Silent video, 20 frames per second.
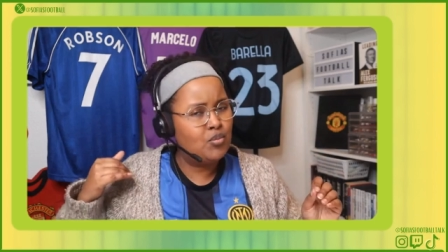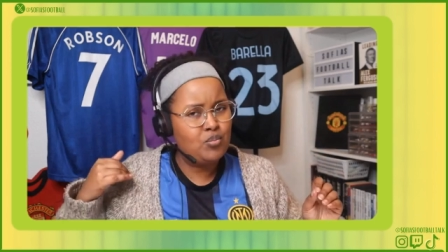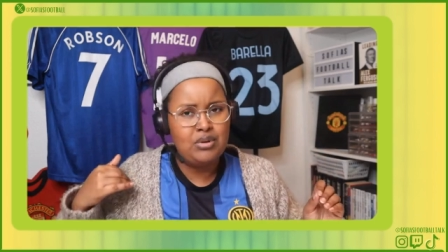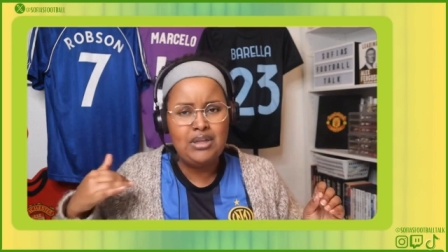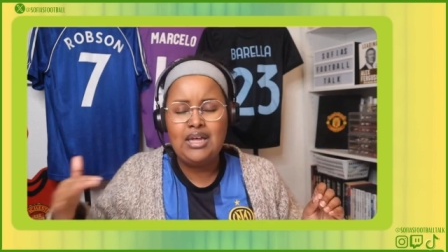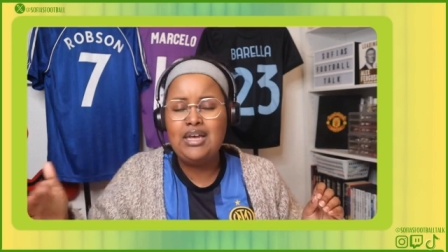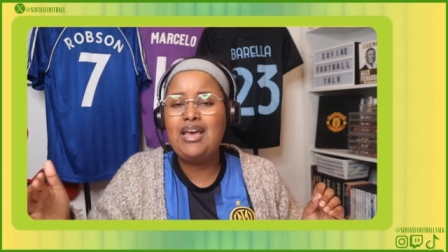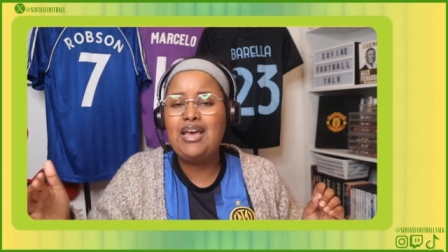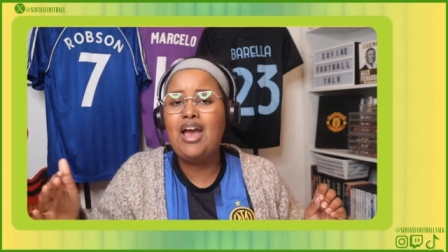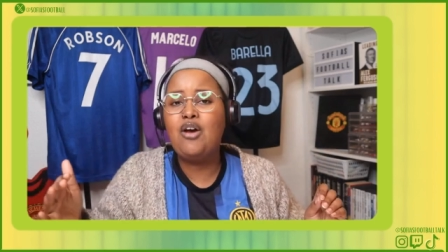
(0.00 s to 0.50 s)

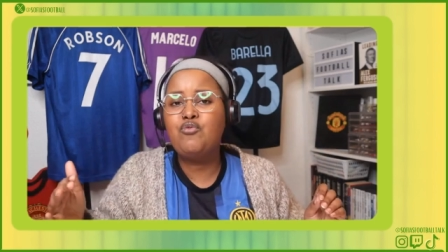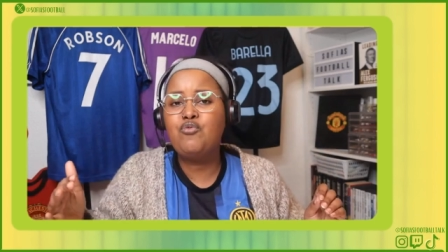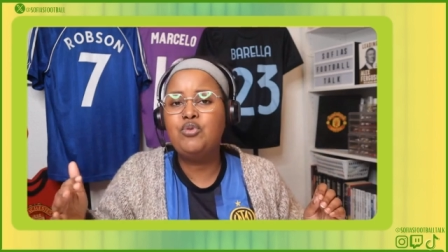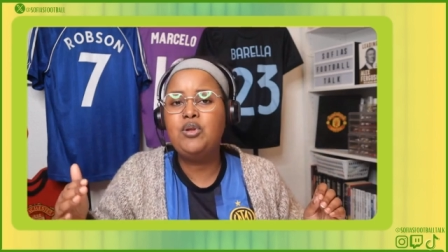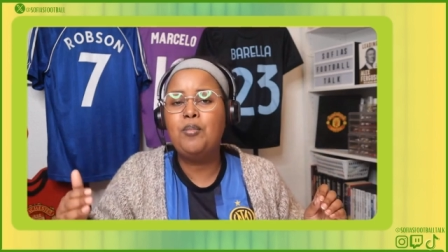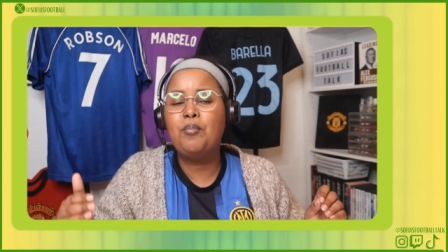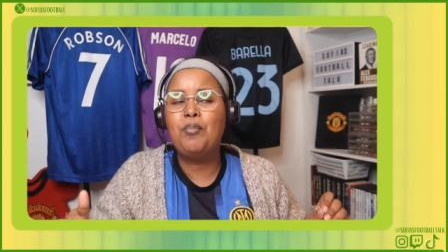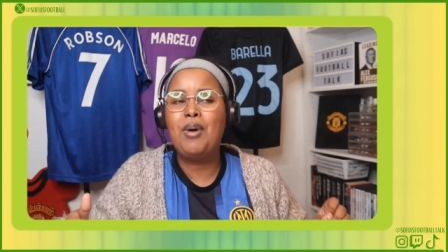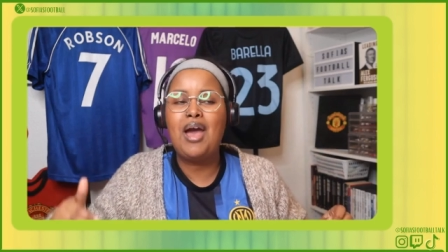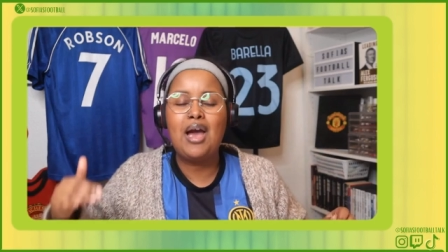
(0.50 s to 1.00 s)
playing out from
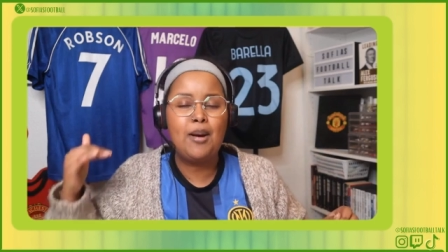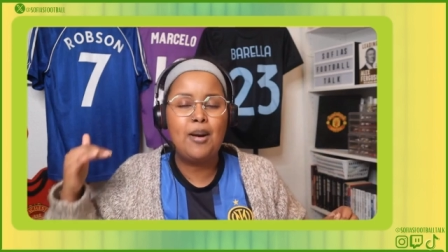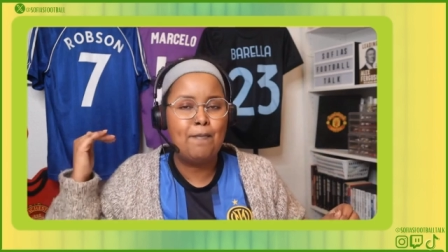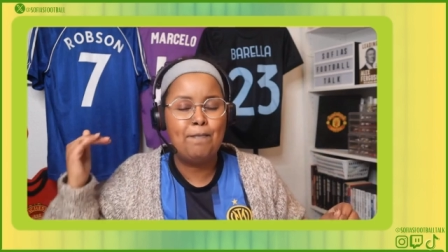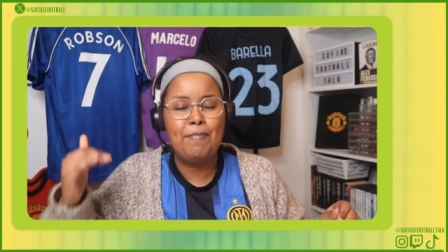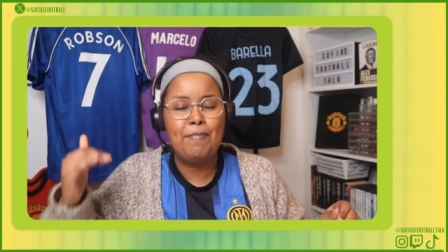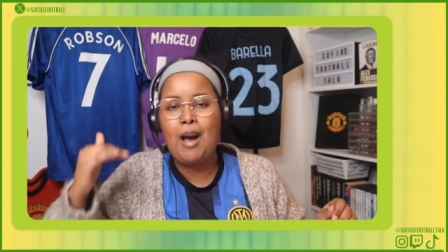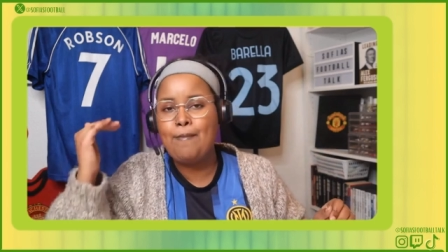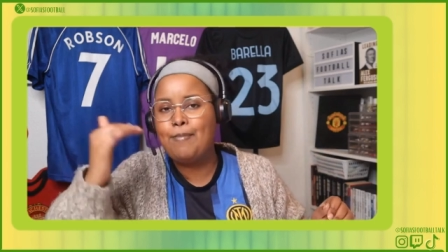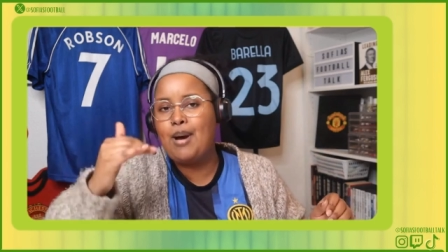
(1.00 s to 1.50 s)
the back,
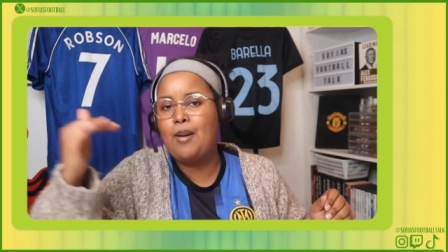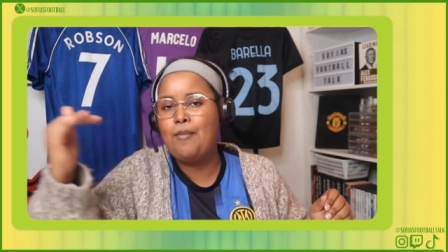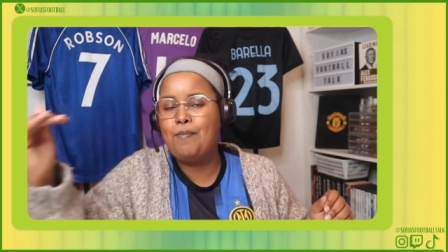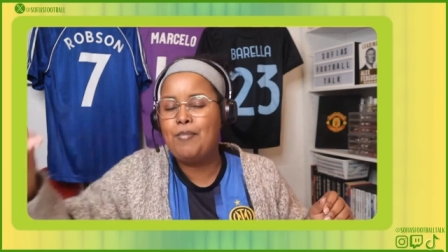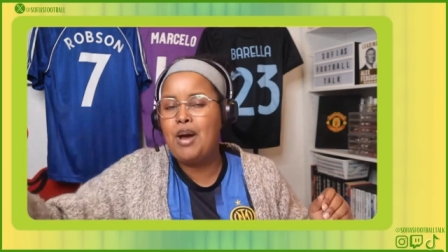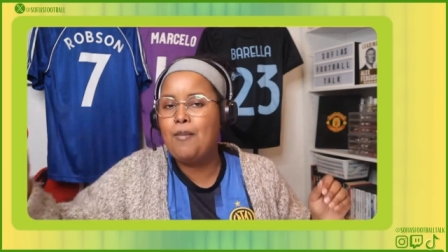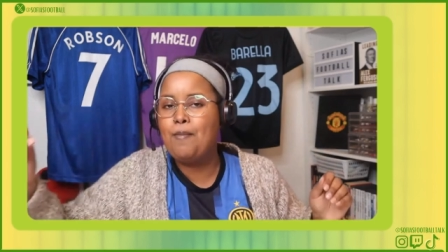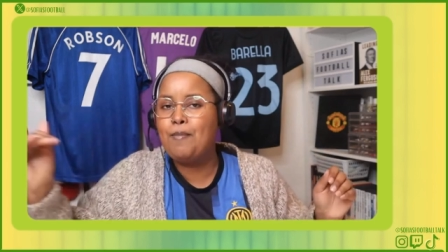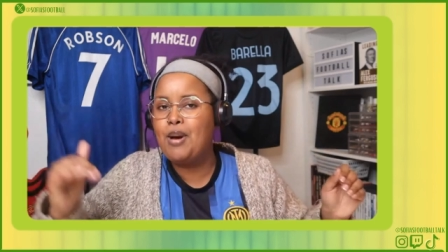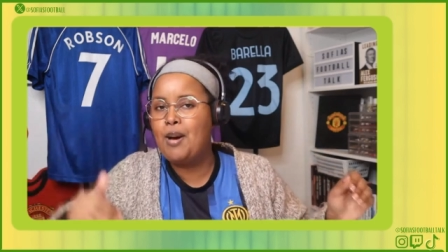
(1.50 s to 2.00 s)
ba, ba,
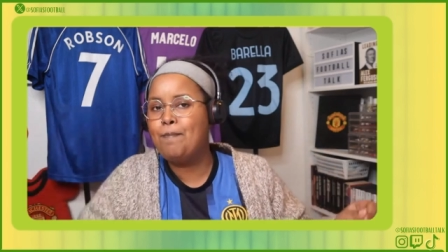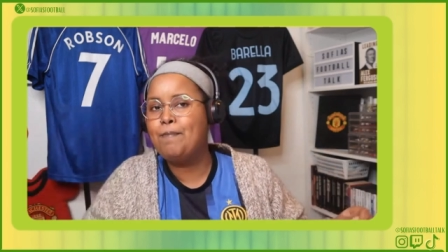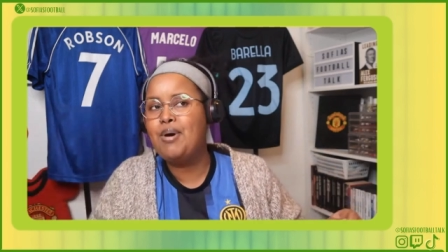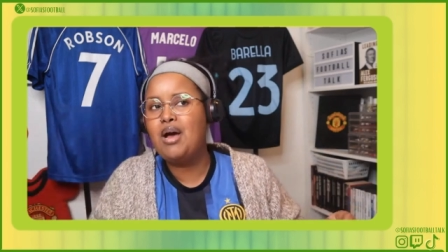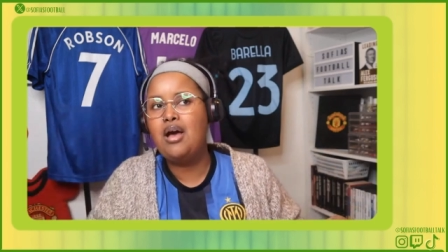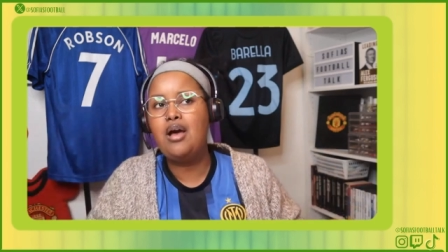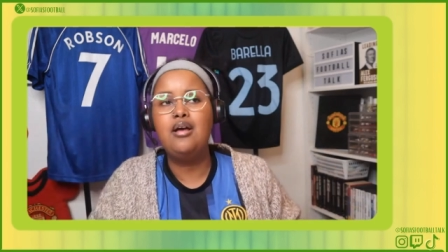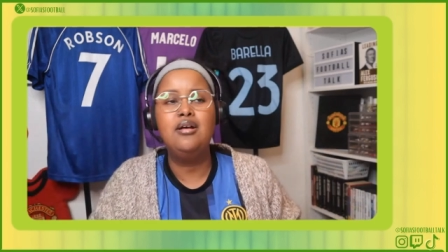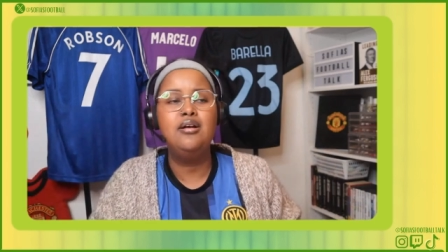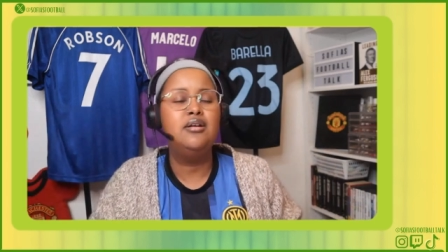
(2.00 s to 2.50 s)
ba, ba,
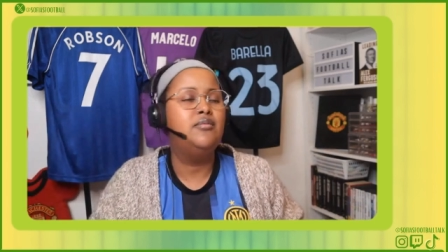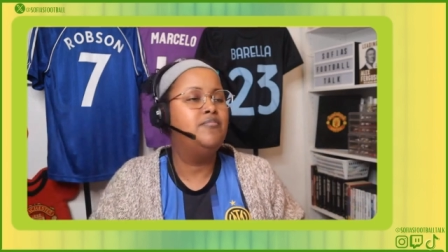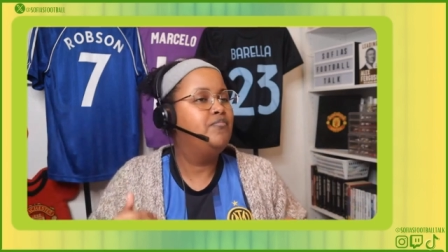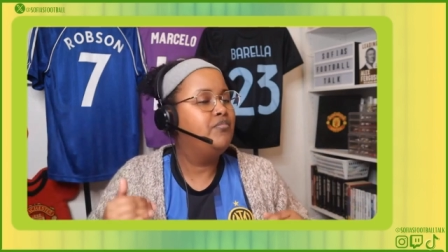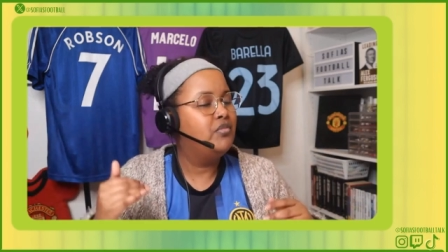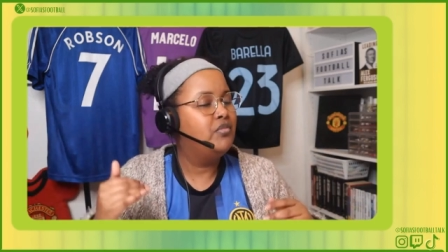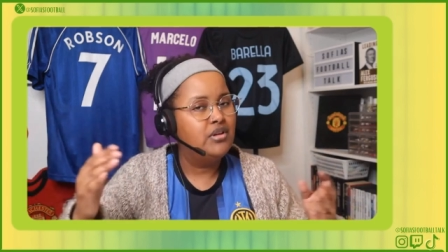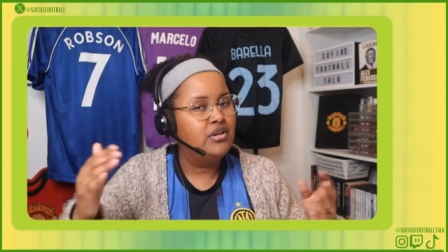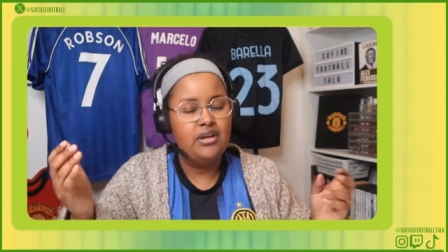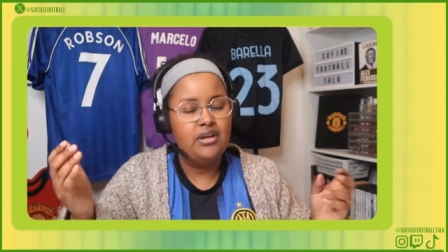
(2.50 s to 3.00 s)
ba.
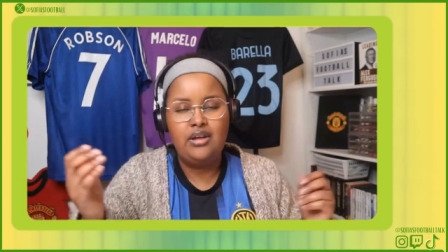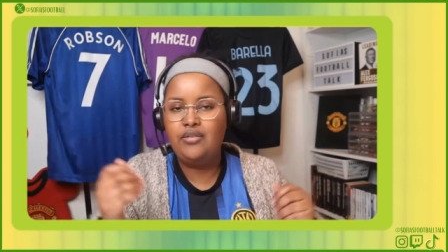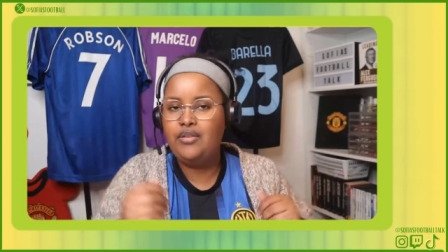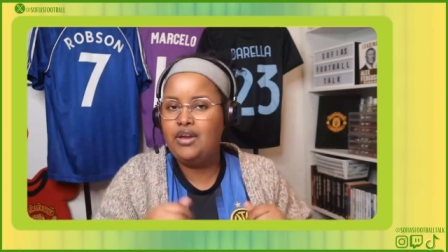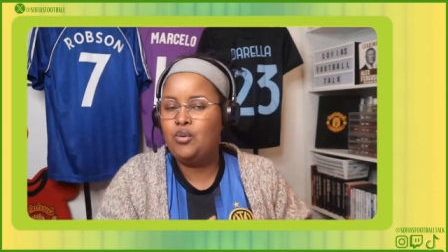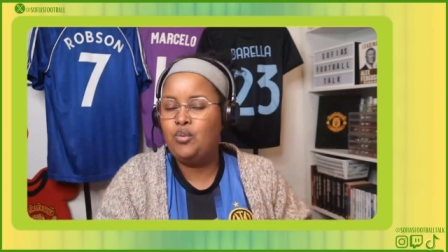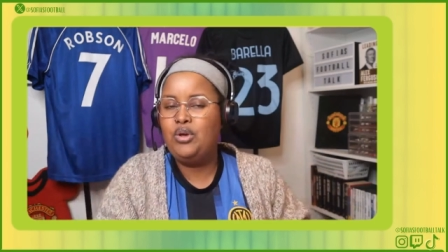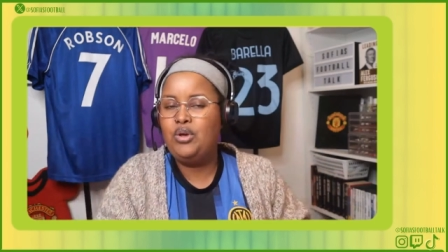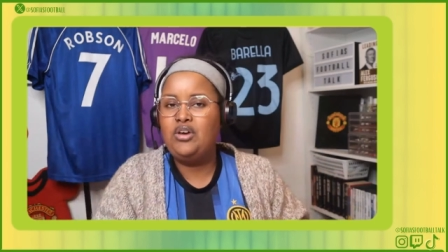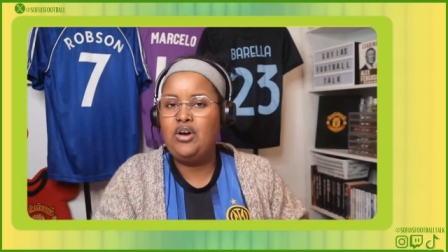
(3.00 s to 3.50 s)
And
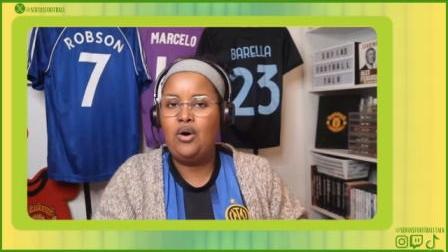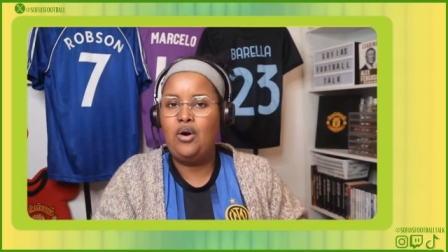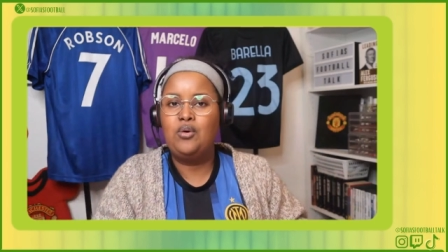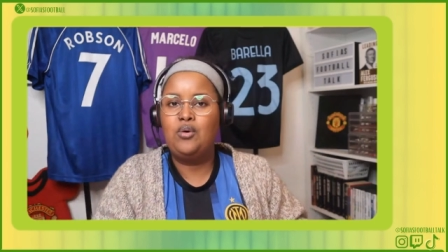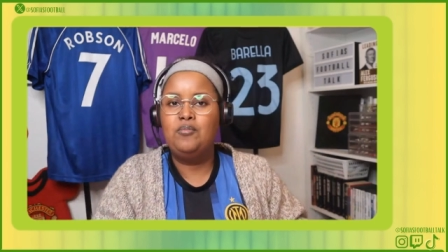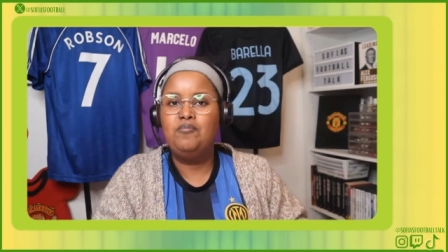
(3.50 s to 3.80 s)
there we go.